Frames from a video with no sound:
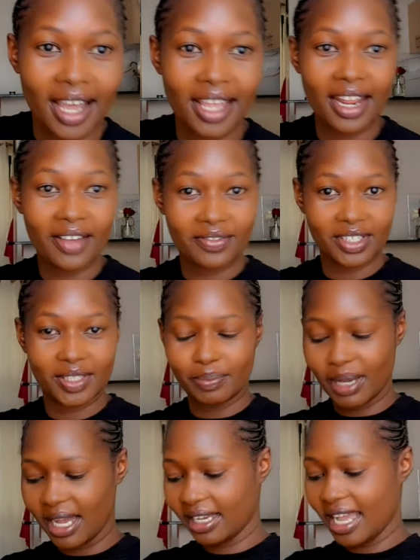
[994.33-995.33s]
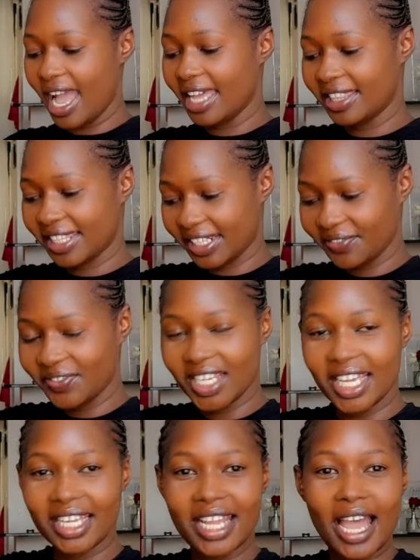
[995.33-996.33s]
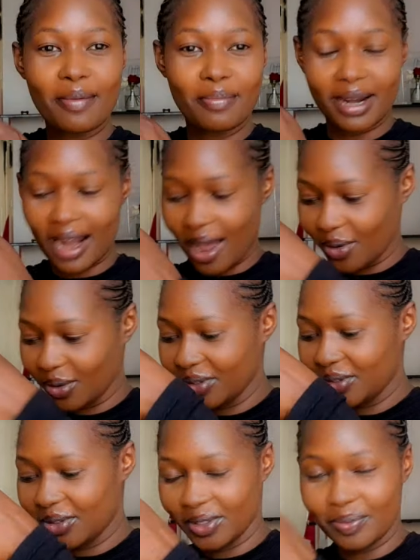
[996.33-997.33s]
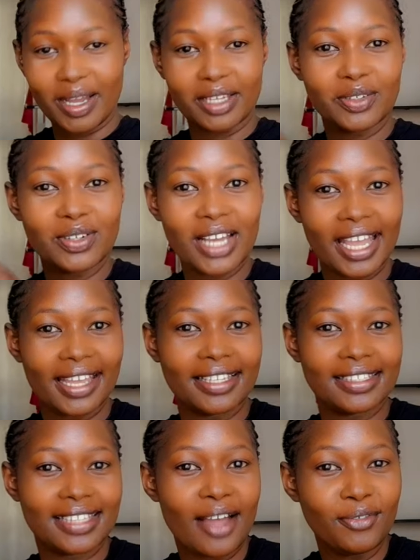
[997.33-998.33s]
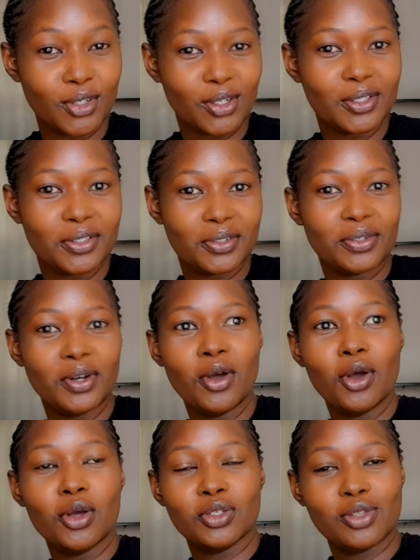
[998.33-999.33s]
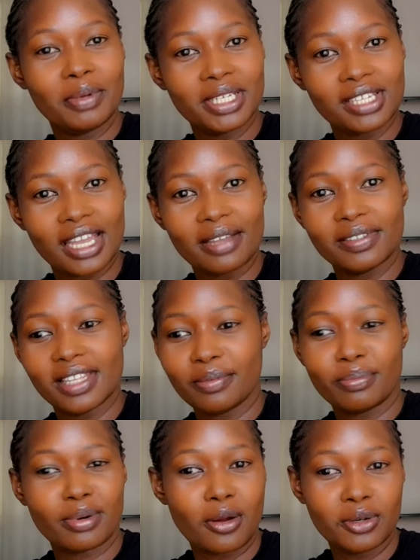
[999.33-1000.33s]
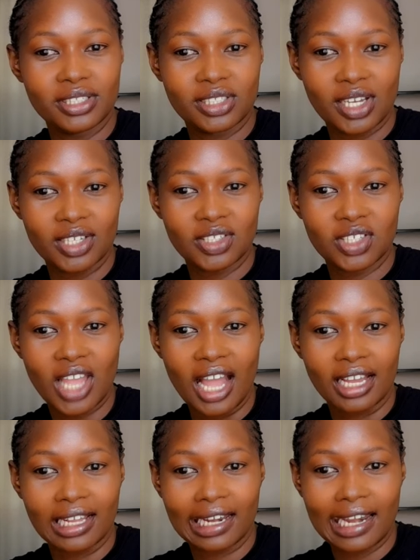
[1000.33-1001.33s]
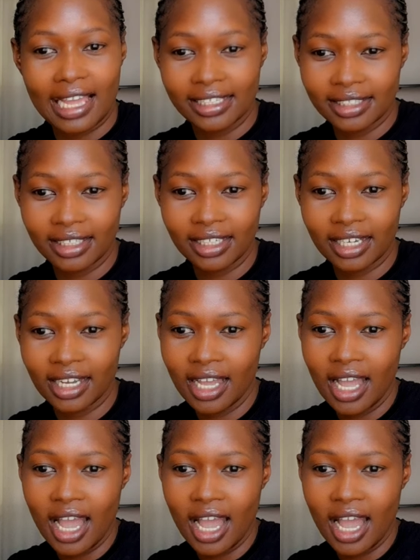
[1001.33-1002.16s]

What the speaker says: I love this bag. I thrifted a brown tote bag. You guys, I've told you so many times that brown is such a classic.